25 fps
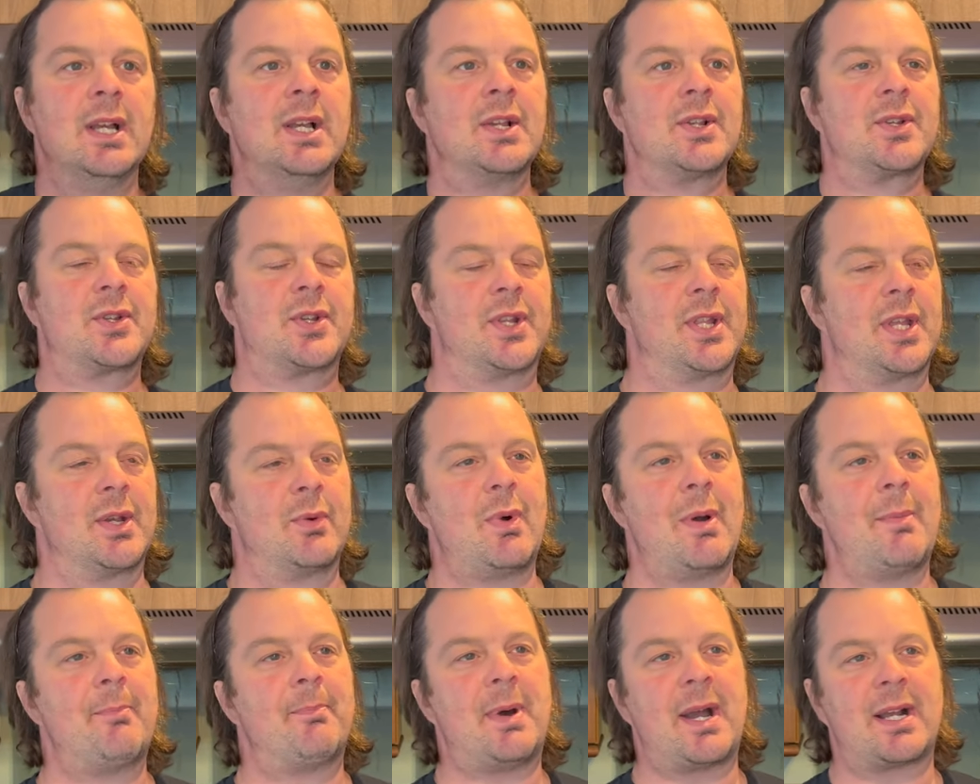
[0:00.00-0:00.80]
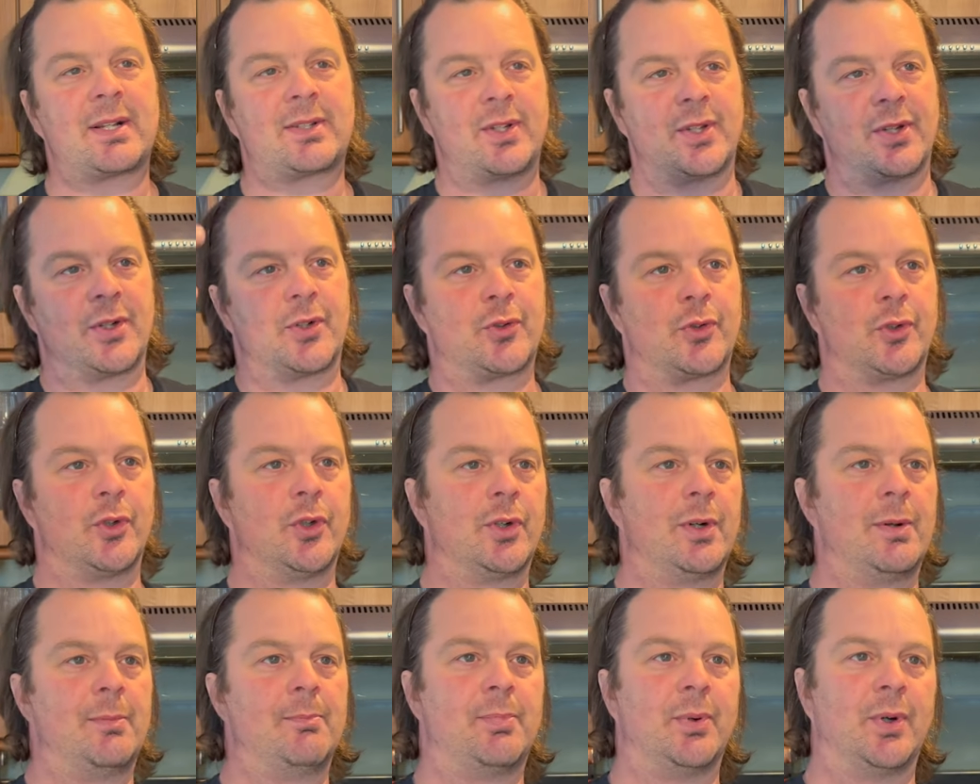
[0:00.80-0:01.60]
So they went back to the
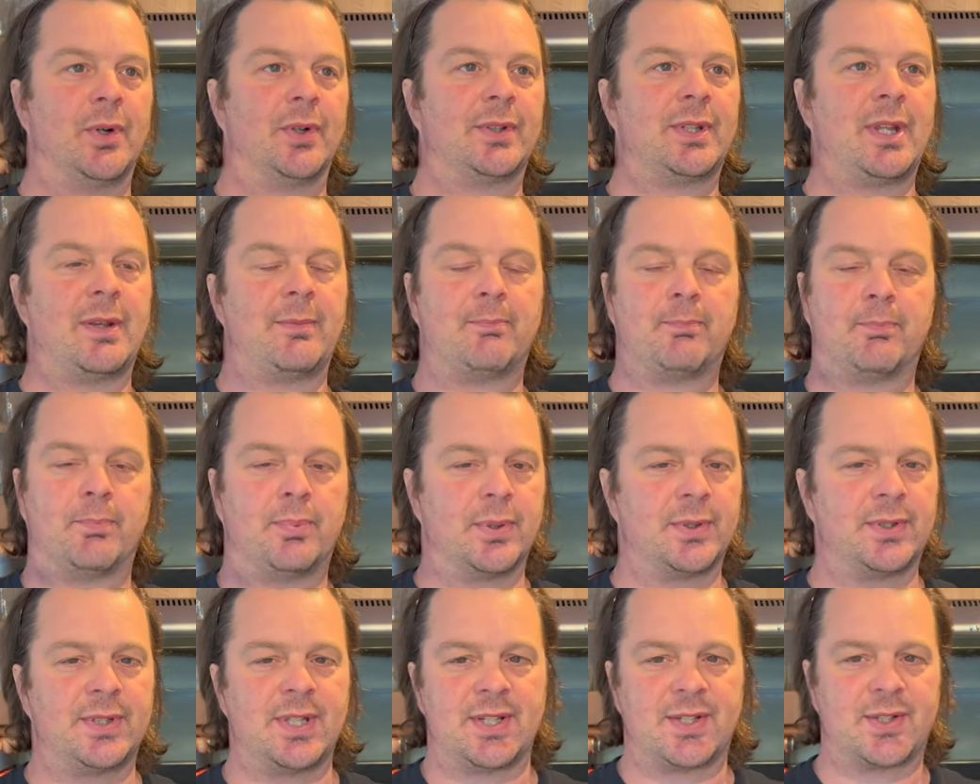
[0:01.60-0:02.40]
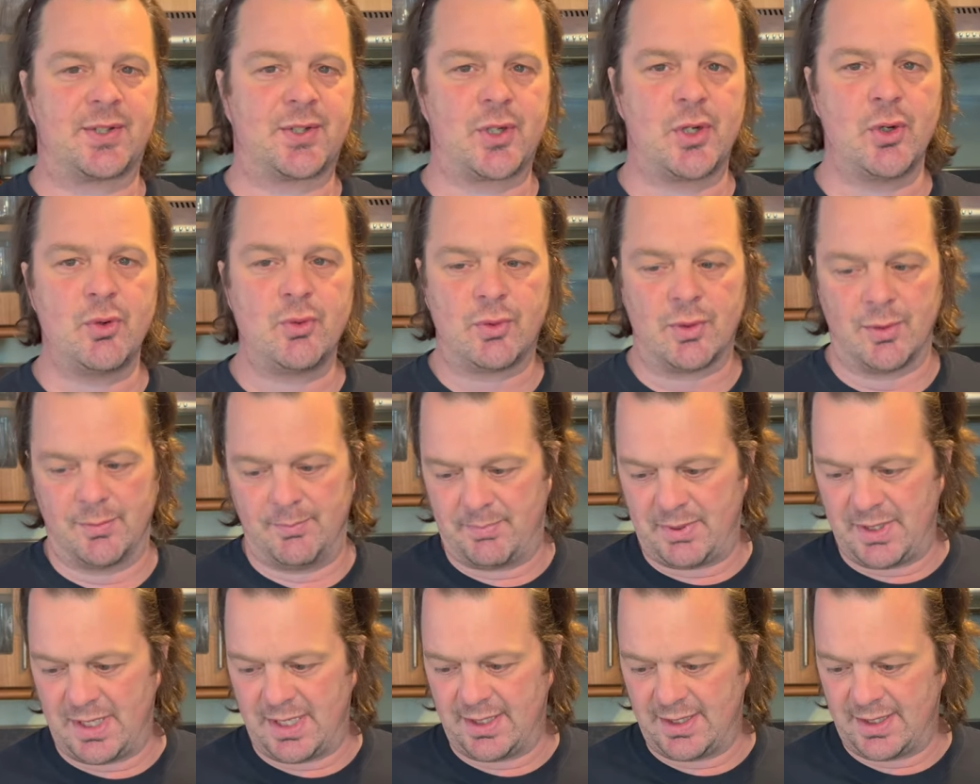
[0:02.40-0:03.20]
drawing board. They put this Toucan
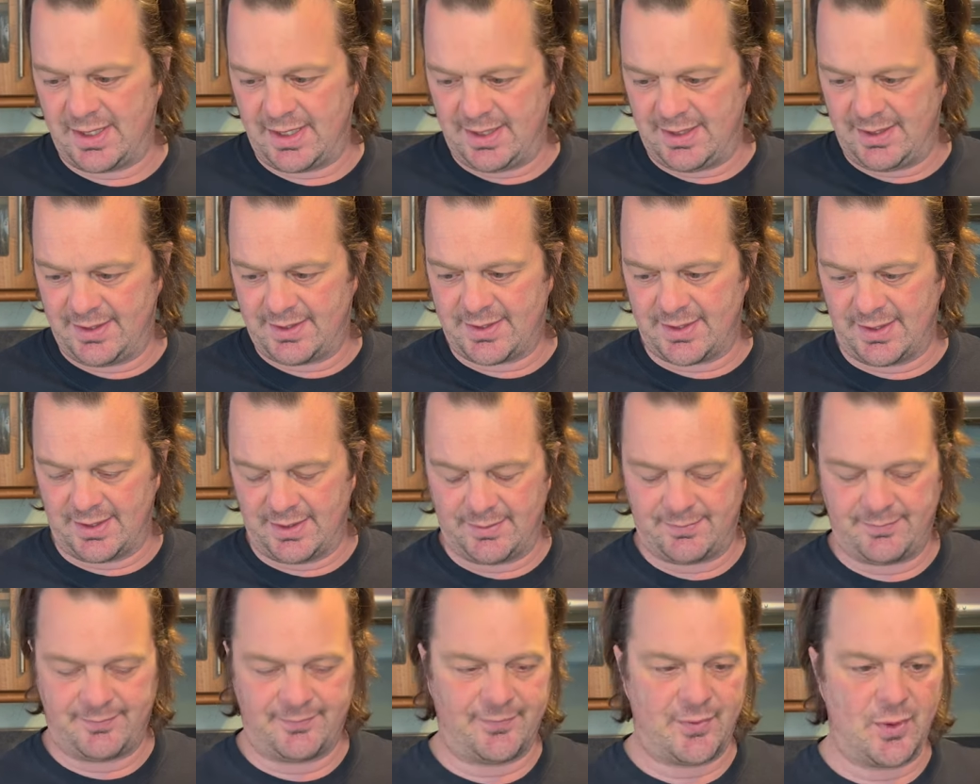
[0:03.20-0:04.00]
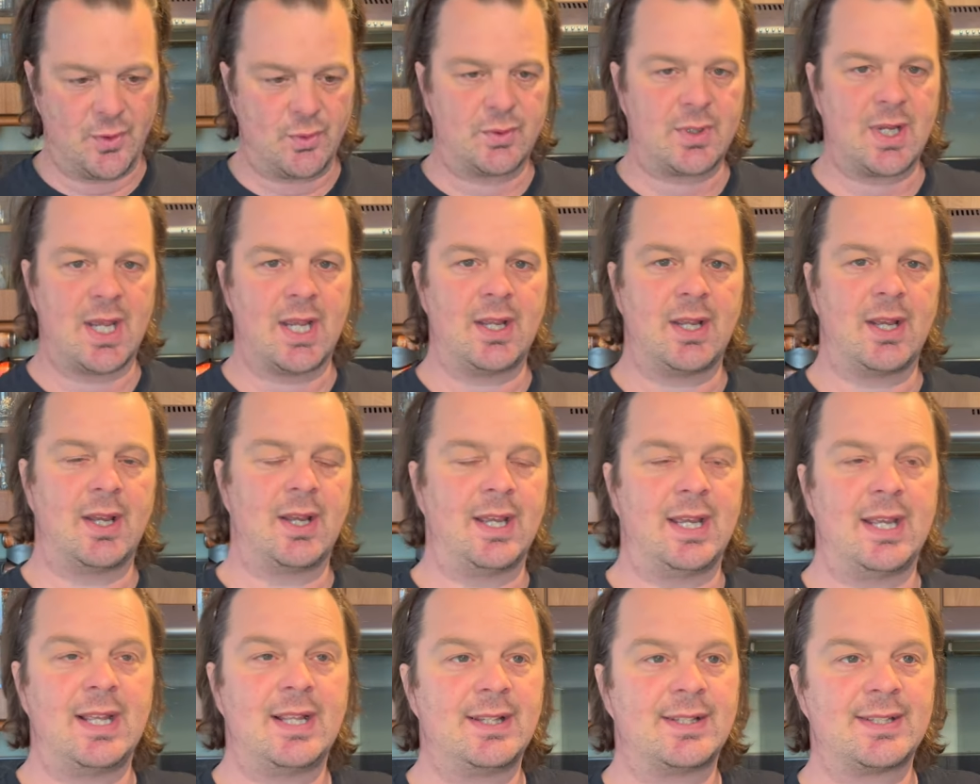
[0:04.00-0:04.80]
beer into Bouquet
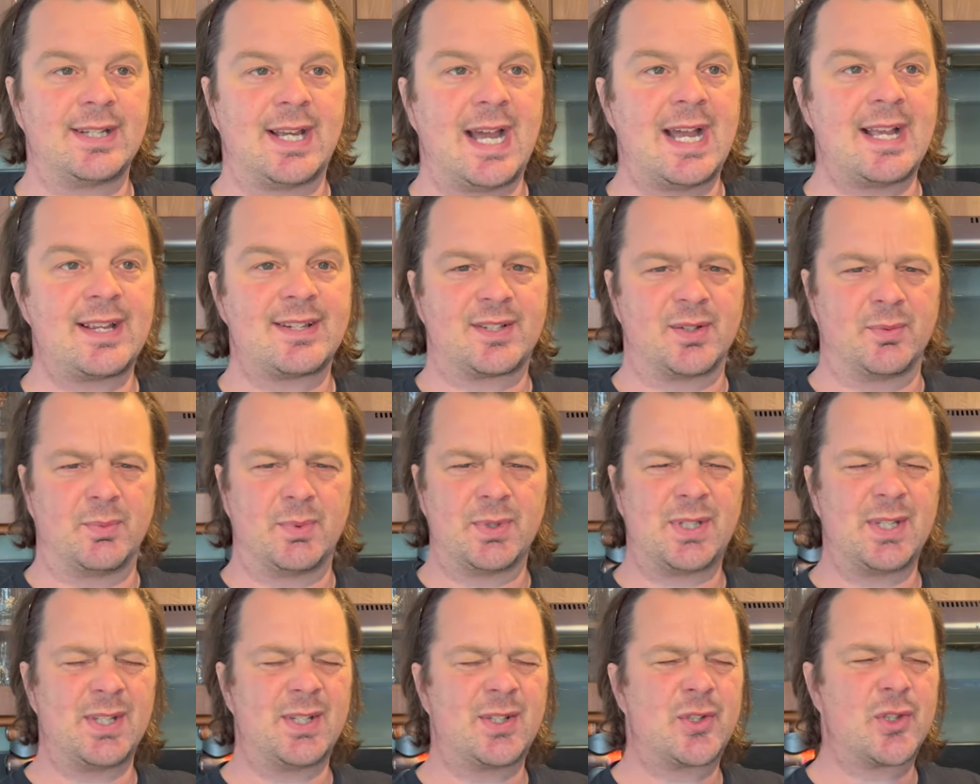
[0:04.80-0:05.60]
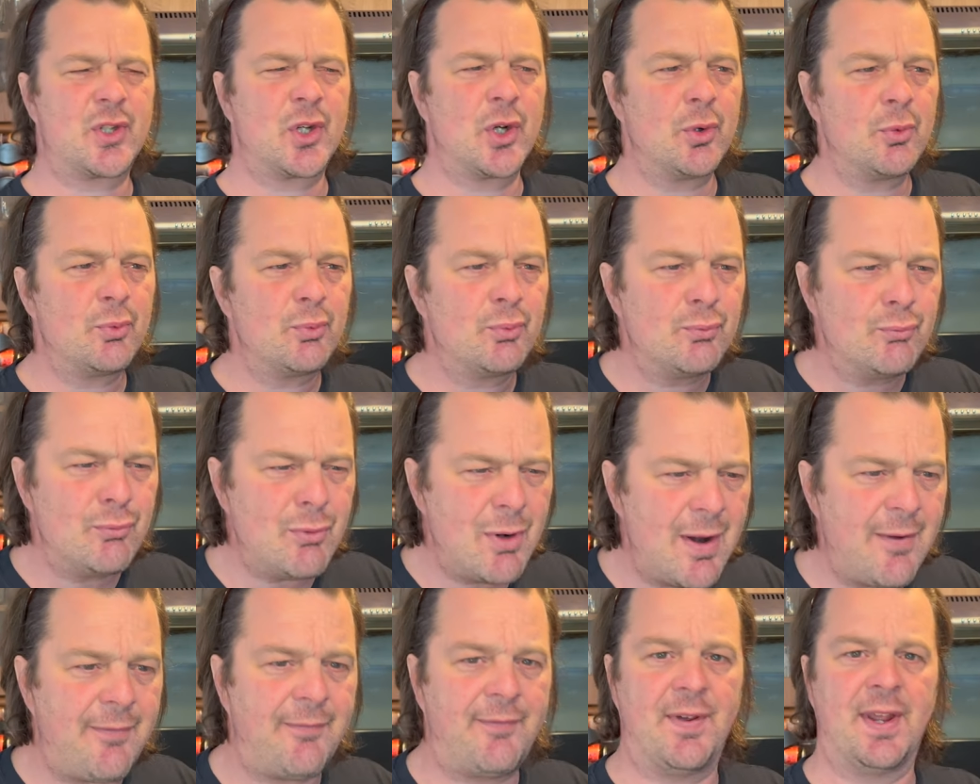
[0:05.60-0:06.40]
uh, into Asda, which is
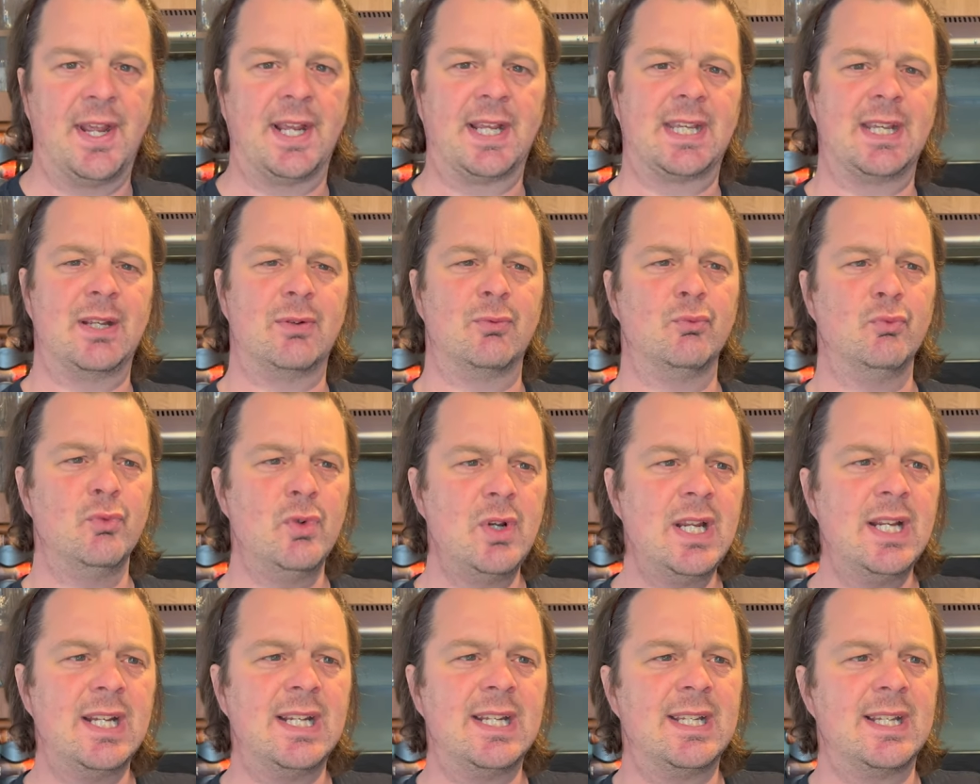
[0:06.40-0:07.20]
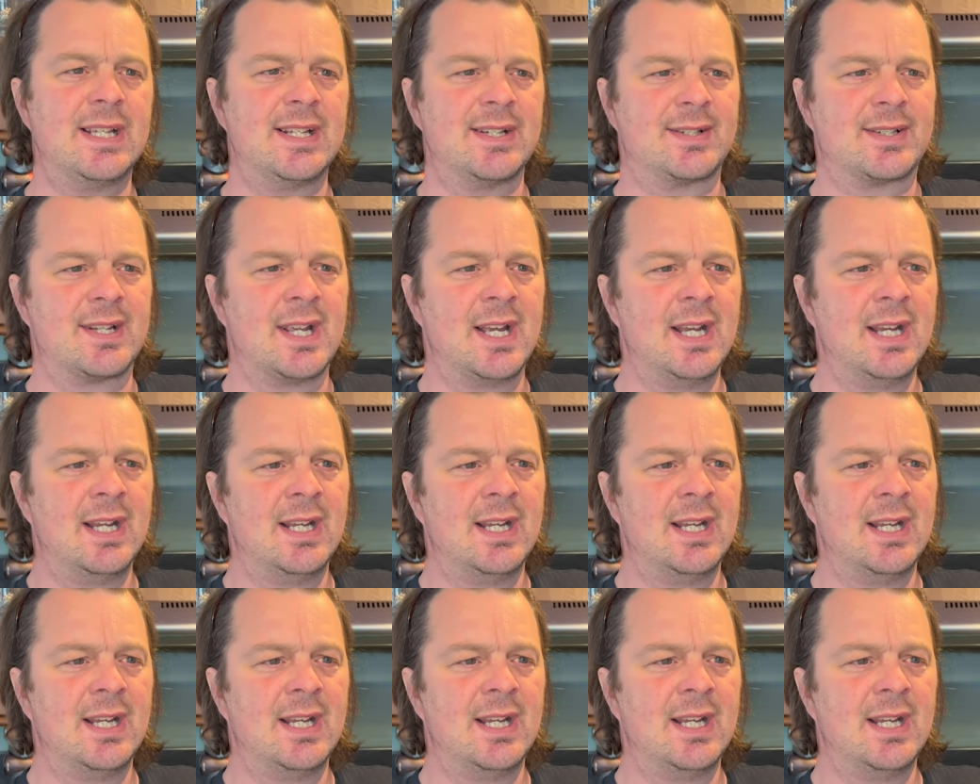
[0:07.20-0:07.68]
terrific. It really is.